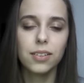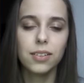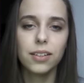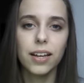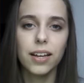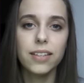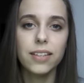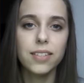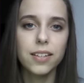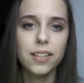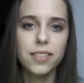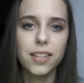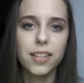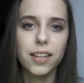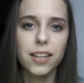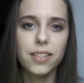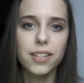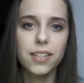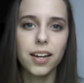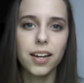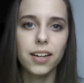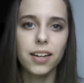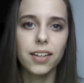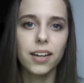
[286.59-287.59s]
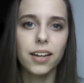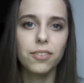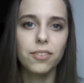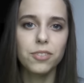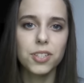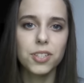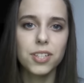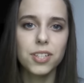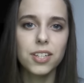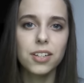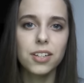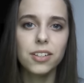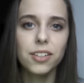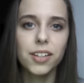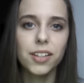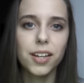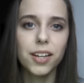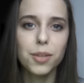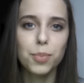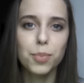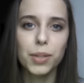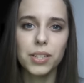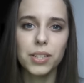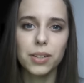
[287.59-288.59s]
As I said, I haven't seen her
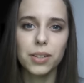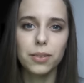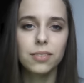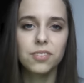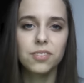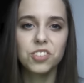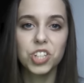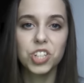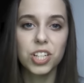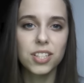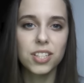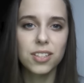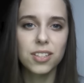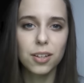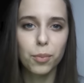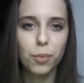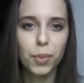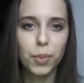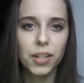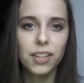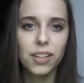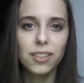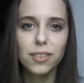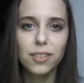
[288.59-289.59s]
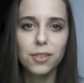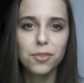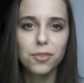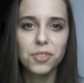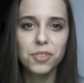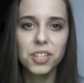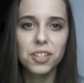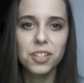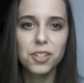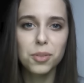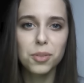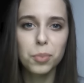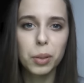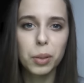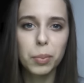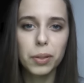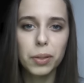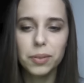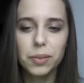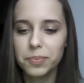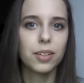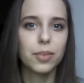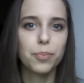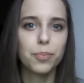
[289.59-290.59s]
yet, but I trust the opinion of certain
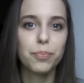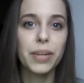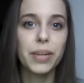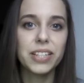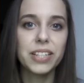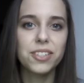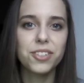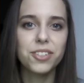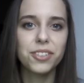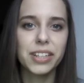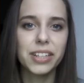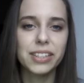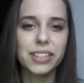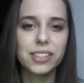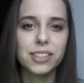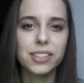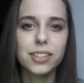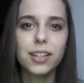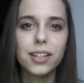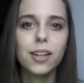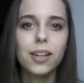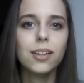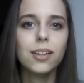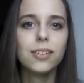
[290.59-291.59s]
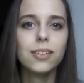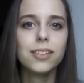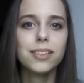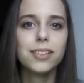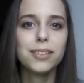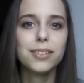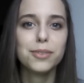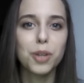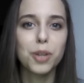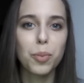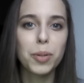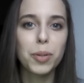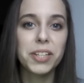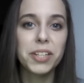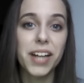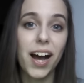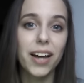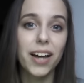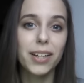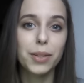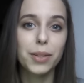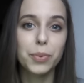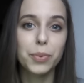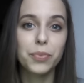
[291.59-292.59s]
people. Best Director, Robert
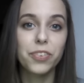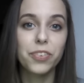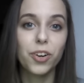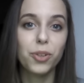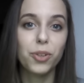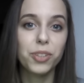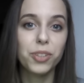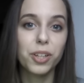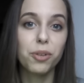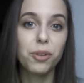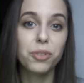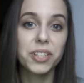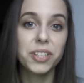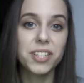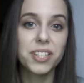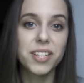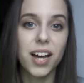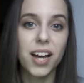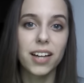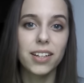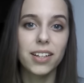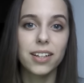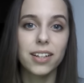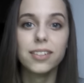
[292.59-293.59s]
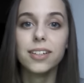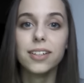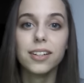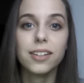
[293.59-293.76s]
Icke for the Orestia.